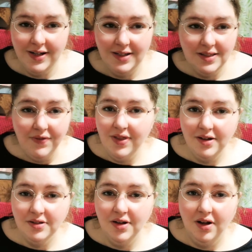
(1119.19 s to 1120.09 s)
It's
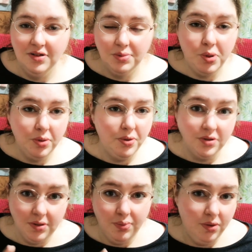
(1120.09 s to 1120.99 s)
$7,000 per
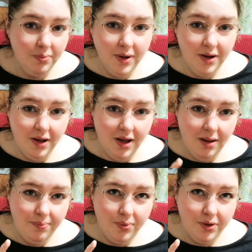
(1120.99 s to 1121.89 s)
person
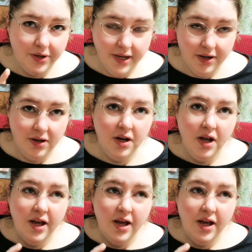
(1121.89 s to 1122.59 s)
per year.